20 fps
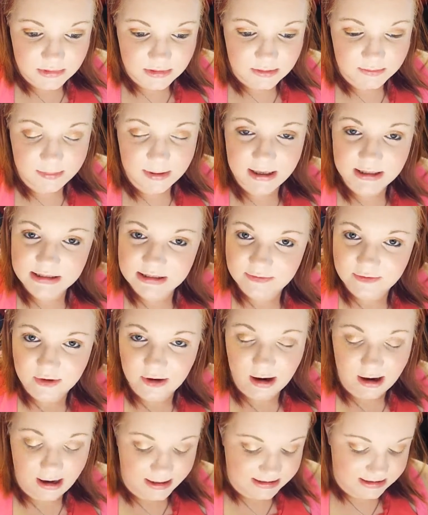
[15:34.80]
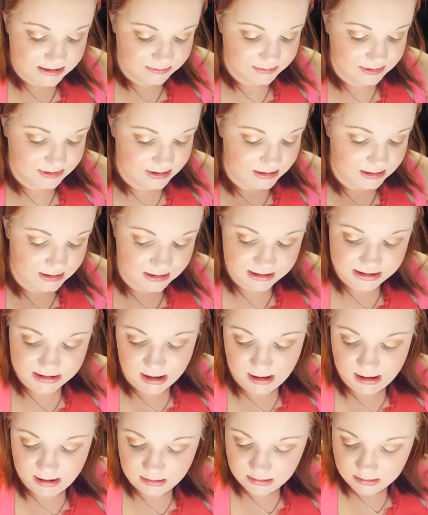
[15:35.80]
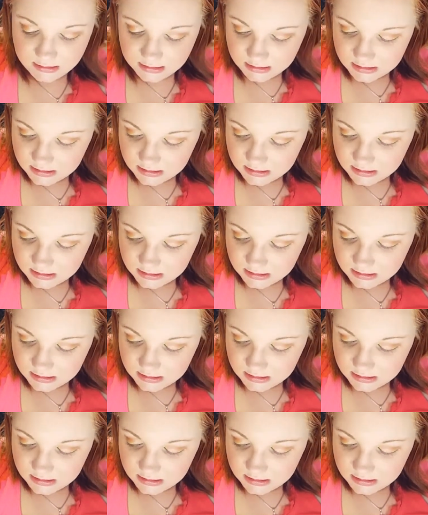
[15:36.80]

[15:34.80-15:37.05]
the base of your eyes completely done.